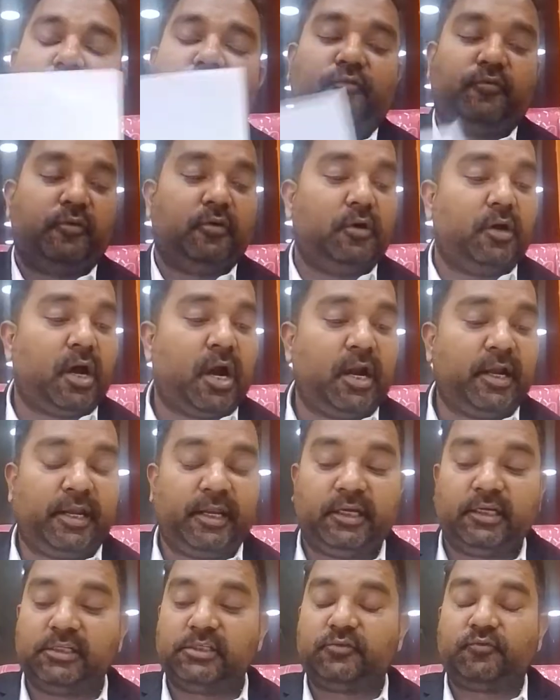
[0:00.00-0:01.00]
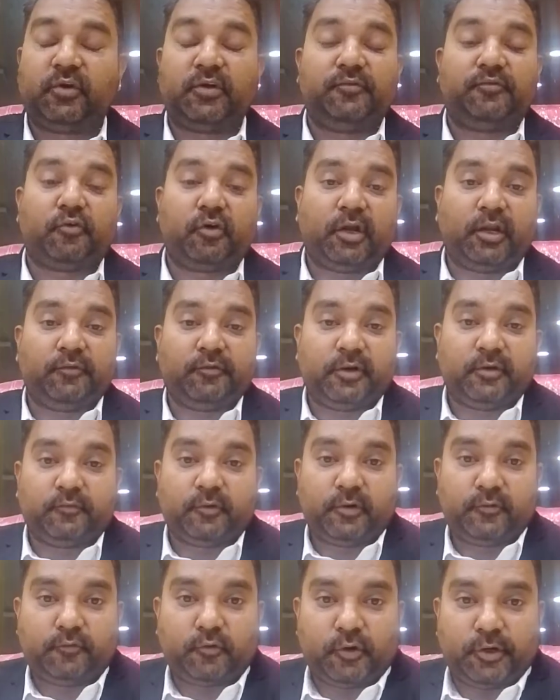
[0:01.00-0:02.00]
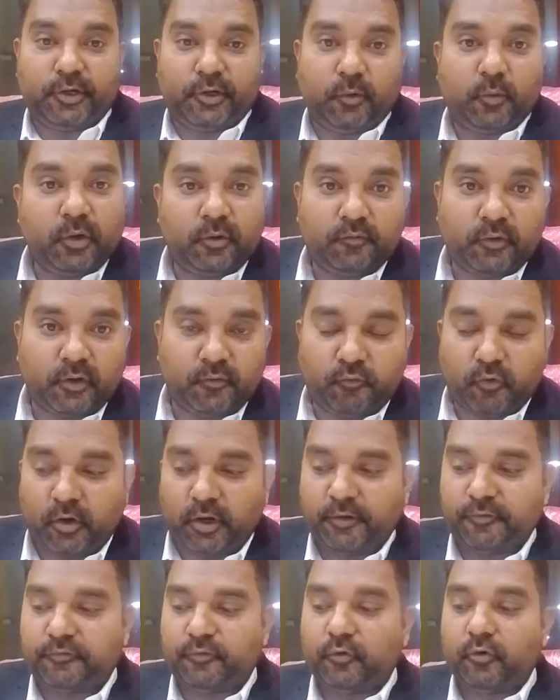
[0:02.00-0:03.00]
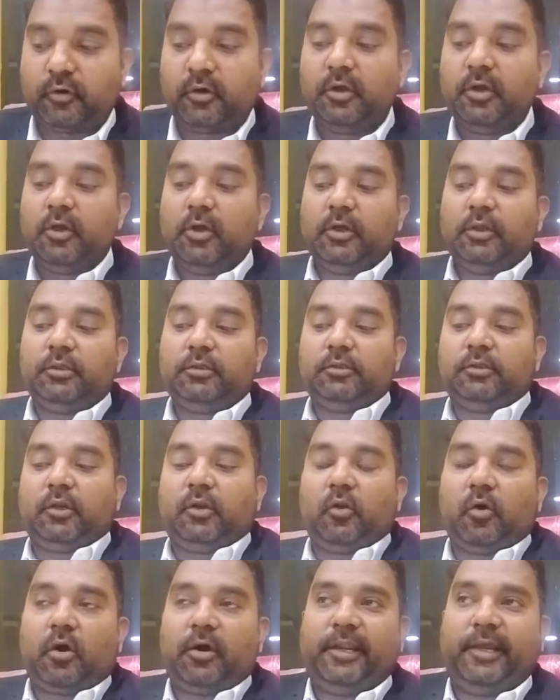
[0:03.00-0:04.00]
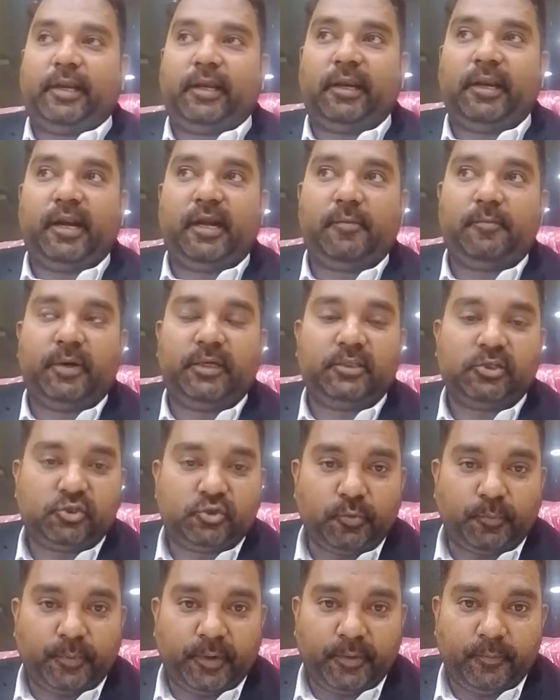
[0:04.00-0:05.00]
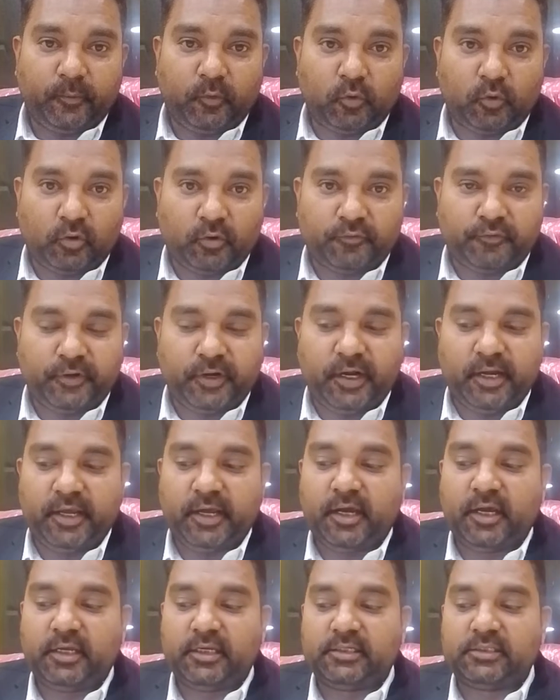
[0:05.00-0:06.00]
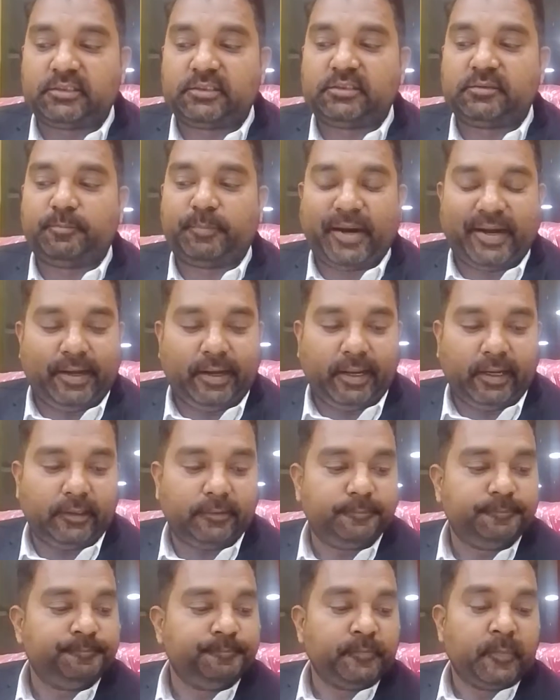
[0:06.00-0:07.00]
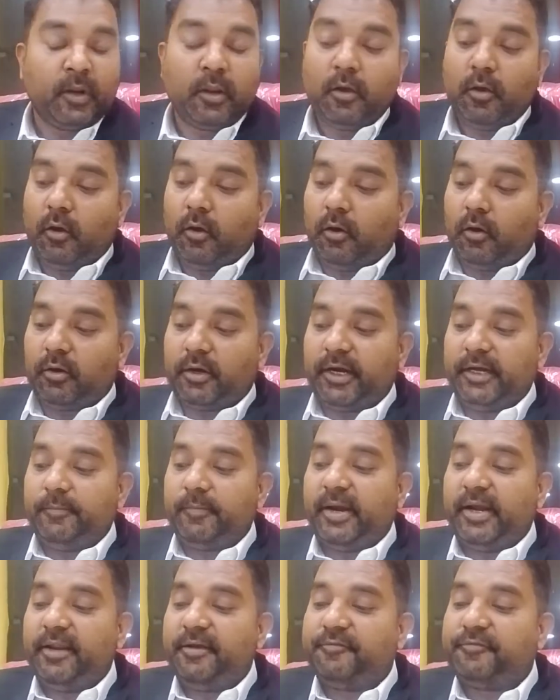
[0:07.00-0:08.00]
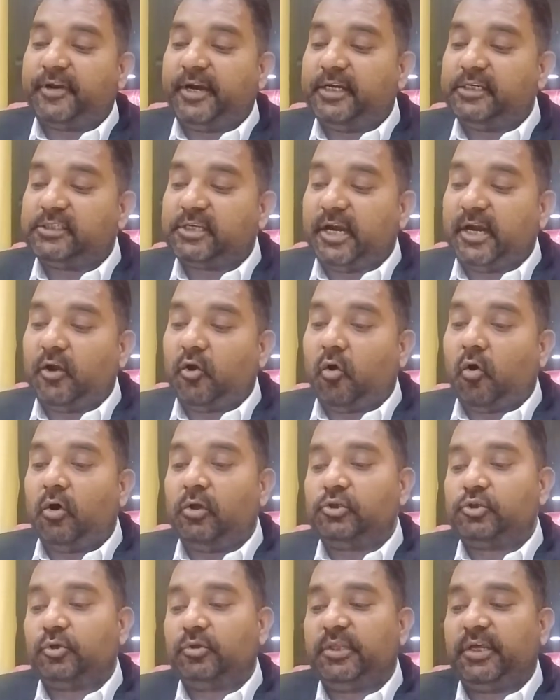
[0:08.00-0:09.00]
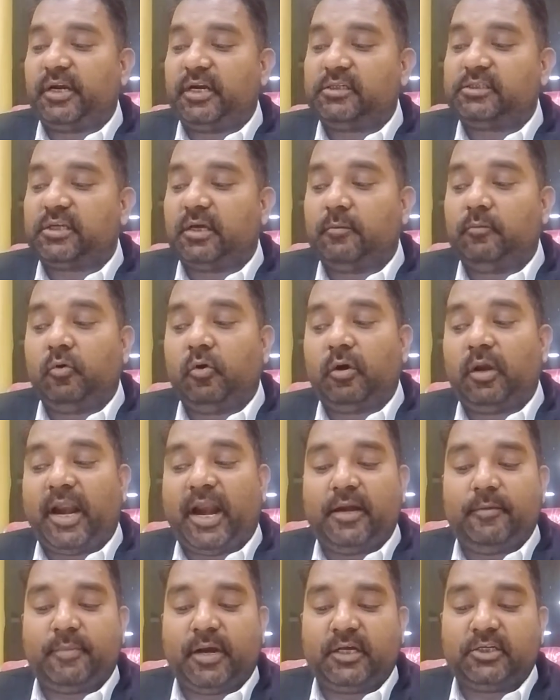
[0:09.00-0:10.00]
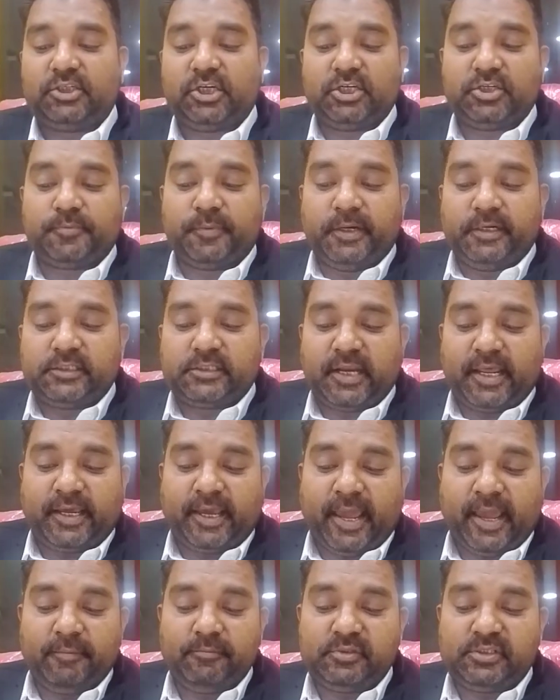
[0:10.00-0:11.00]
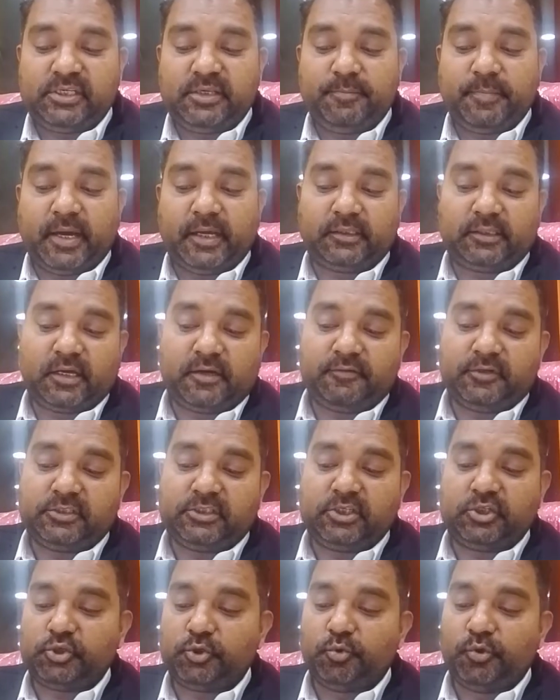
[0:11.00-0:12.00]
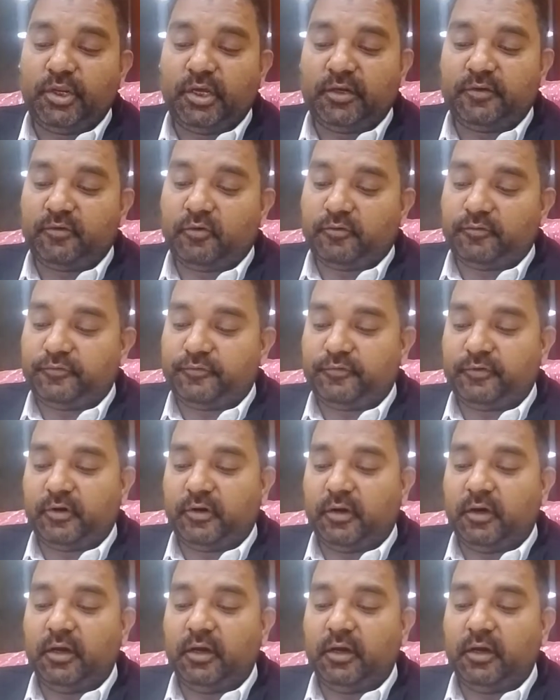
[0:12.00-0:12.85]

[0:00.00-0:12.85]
of Articles 141, 142 and 144. The law declared by the Supreme Court of India is binding. Alright, my dear friends, and also there are some more landmark judgments like MC Mehta versus Union of